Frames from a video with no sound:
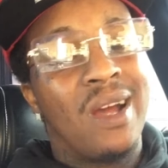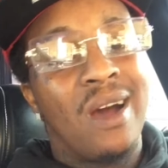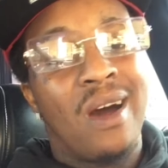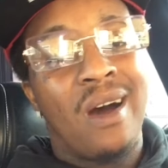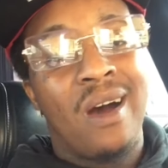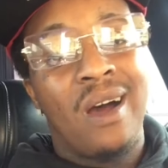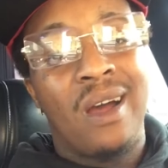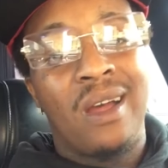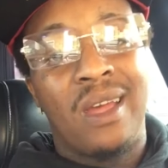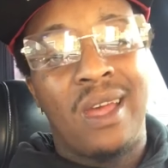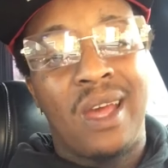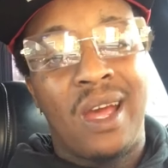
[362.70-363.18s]

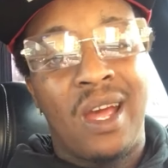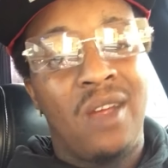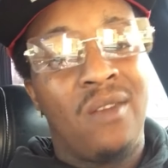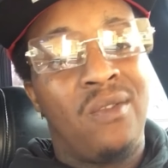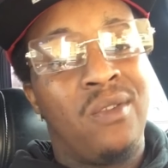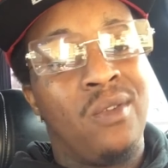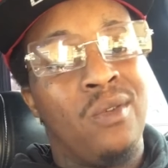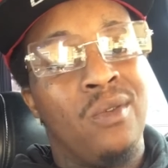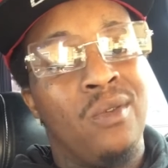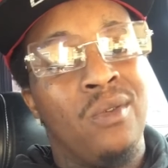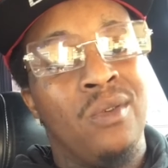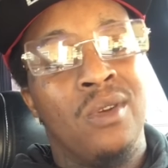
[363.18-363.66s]
God gave
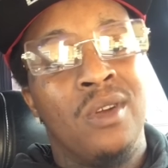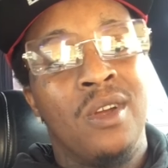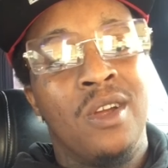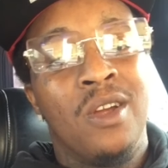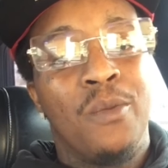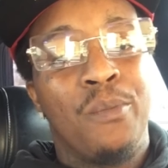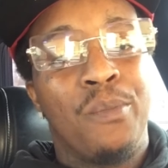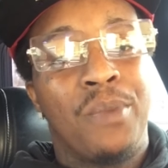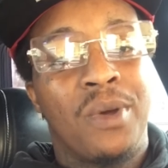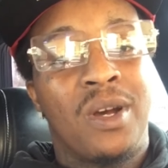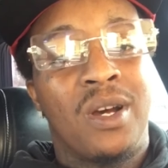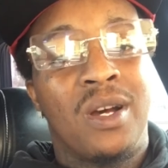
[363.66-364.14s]
you
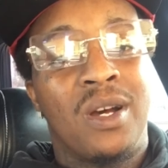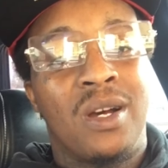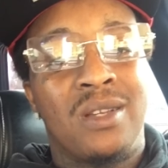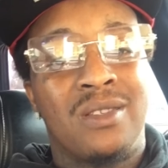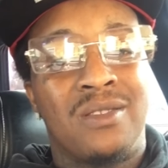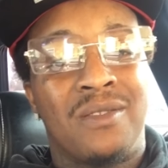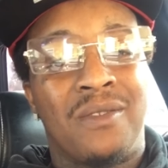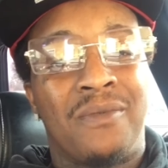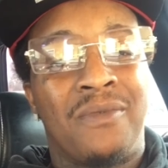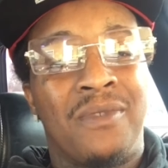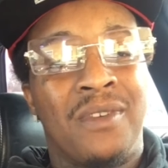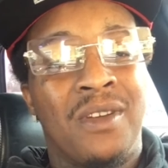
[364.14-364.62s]
because
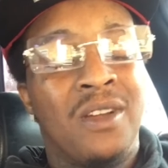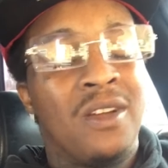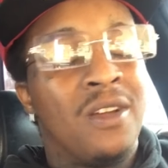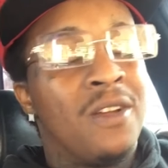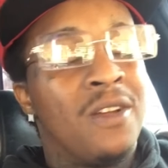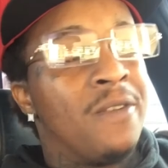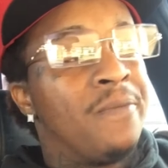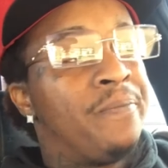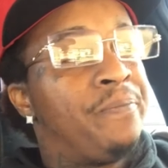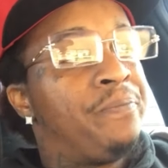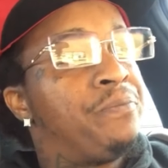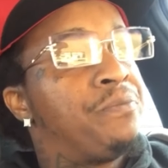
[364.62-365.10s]
of
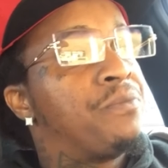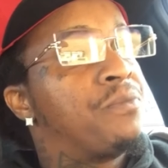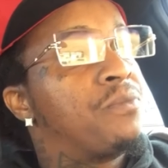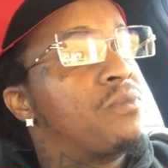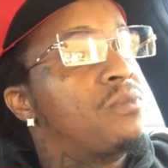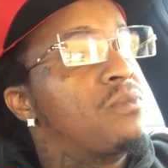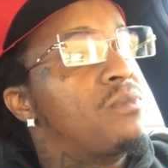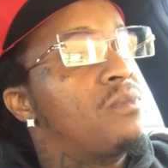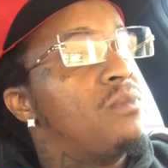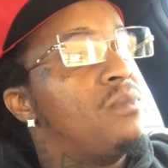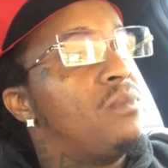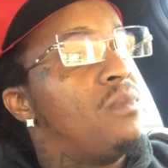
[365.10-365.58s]

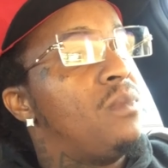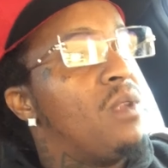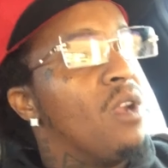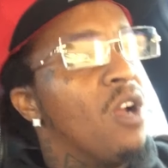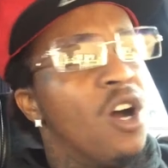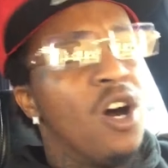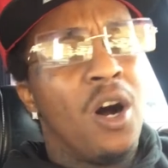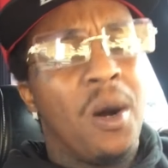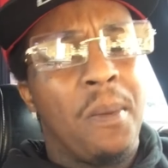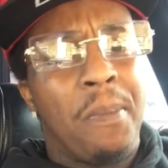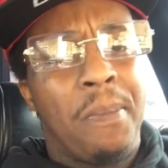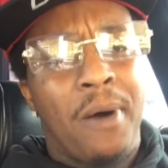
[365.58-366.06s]

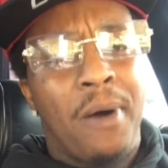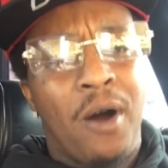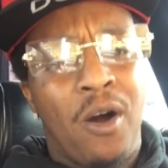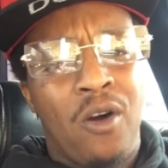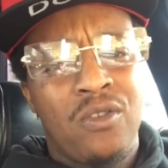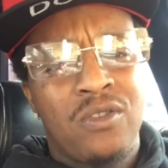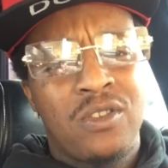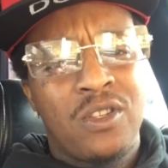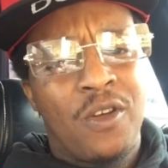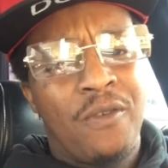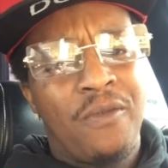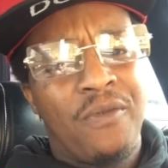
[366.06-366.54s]
a
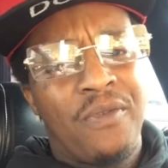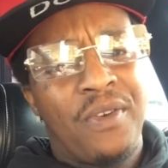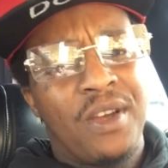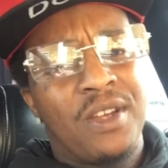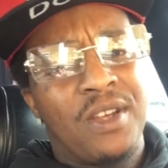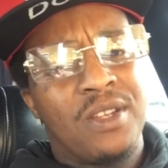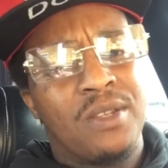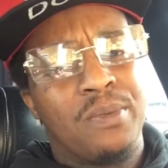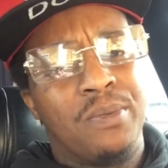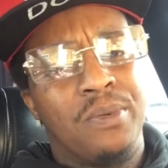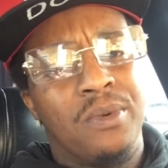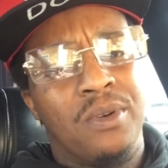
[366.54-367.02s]
post on
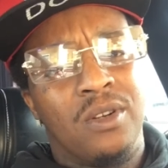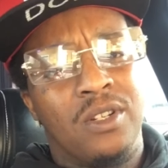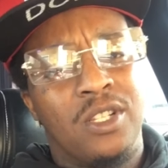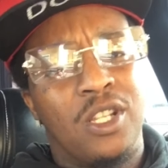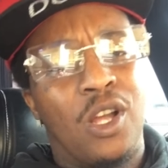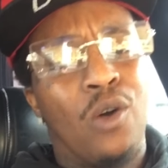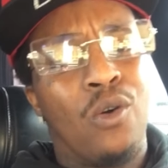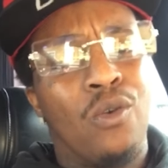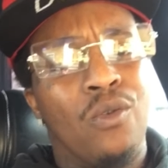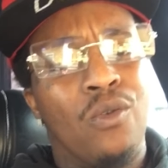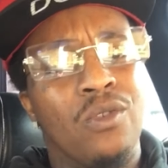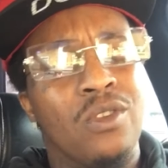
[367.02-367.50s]

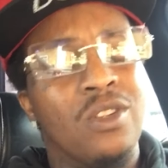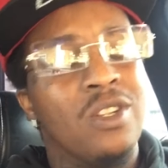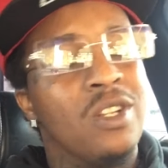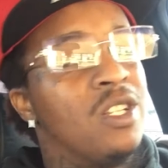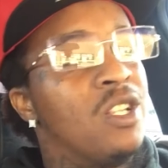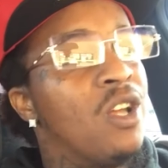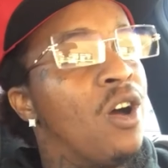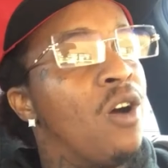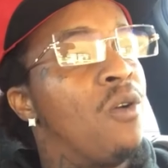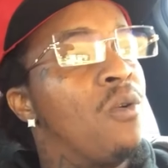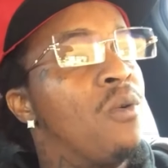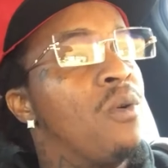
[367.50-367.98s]
Facebook.
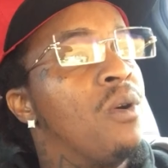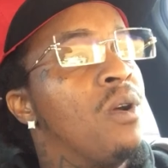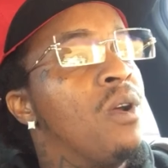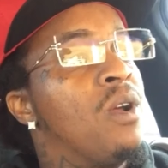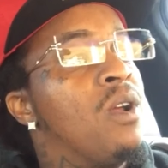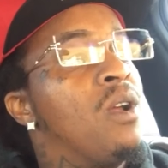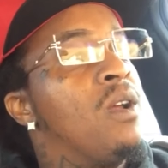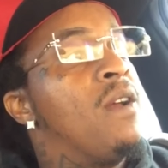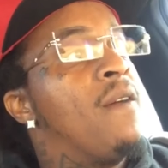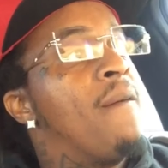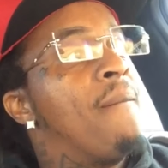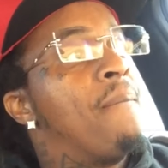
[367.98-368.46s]

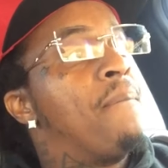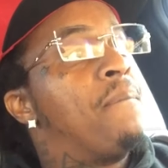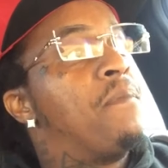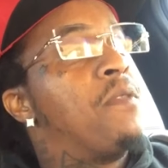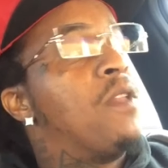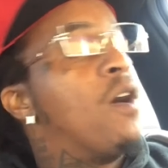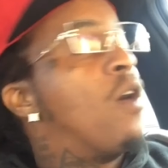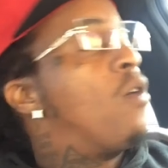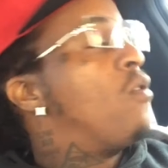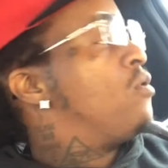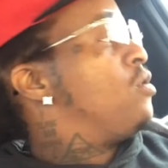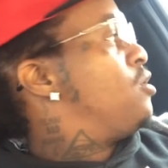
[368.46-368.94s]

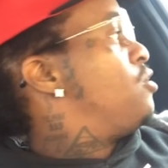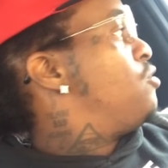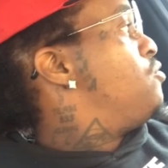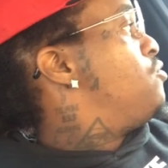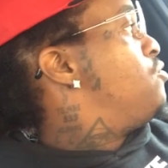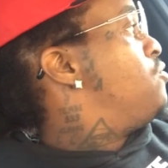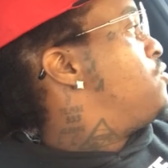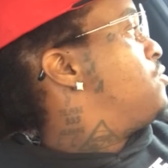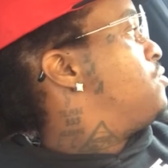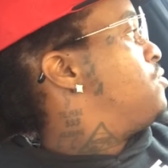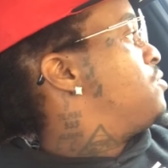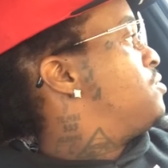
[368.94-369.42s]
Don't
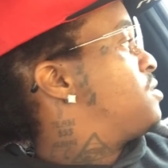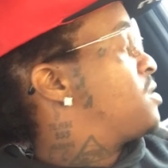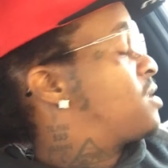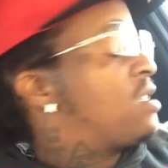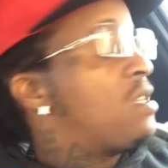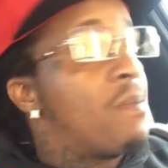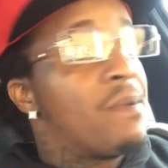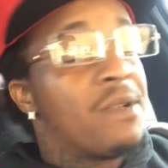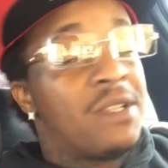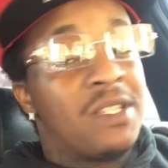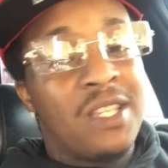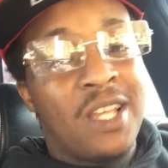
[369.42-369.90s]
lose, because
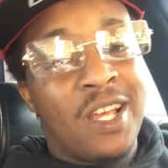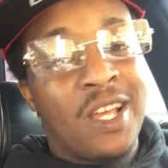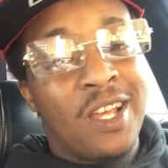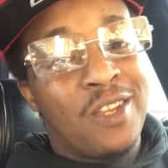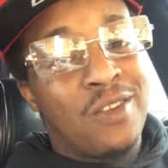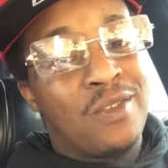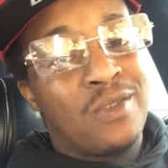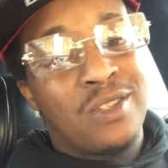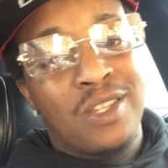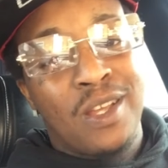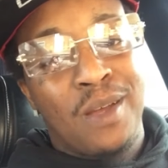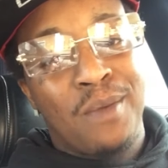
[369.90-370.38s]
I'm going to
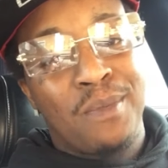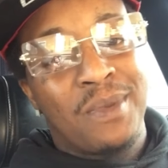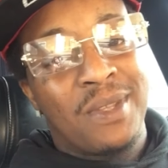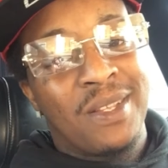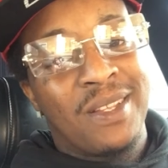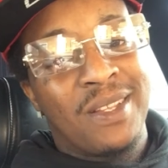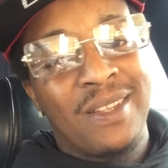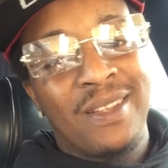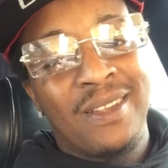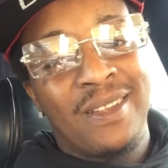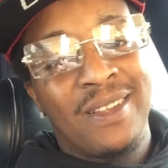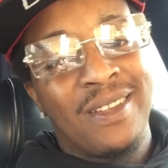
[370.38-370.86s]

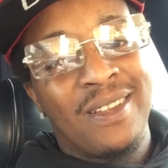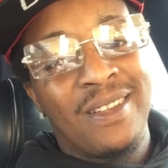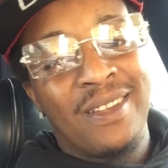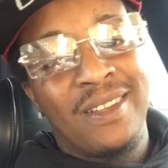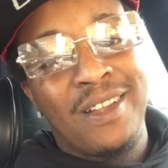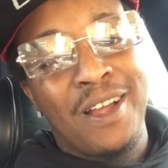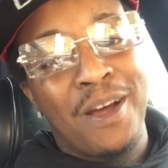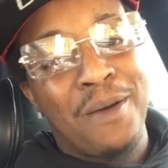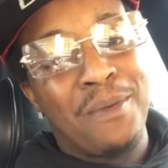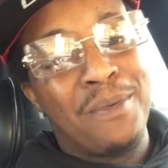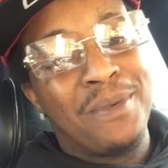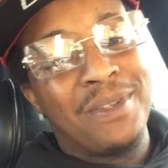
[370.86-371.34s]

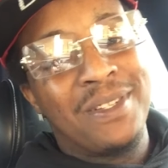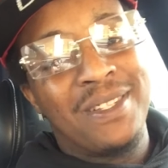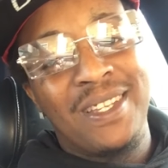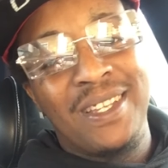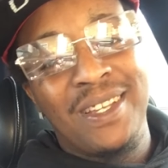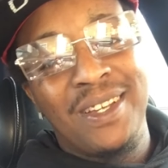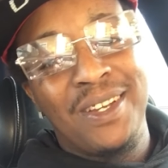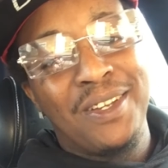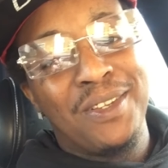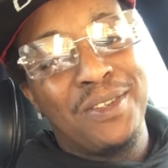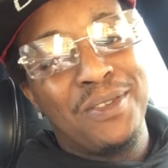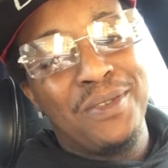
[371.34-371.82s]

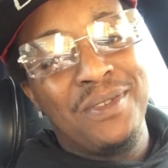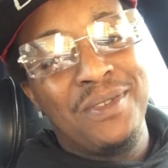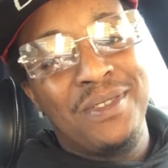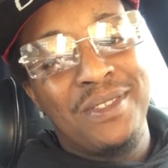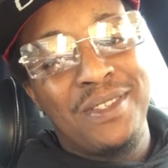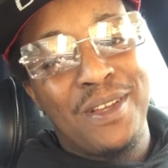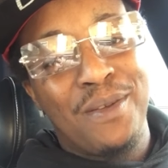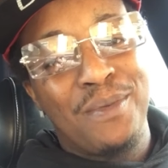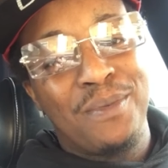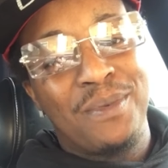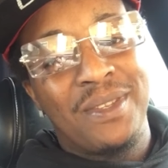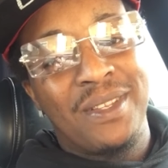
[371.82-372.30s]
tell you
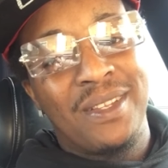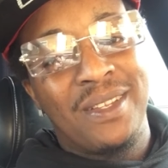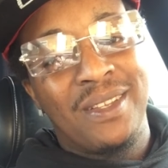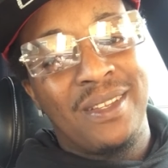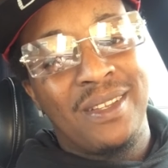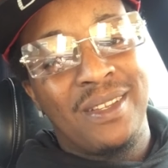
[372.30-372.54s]
something.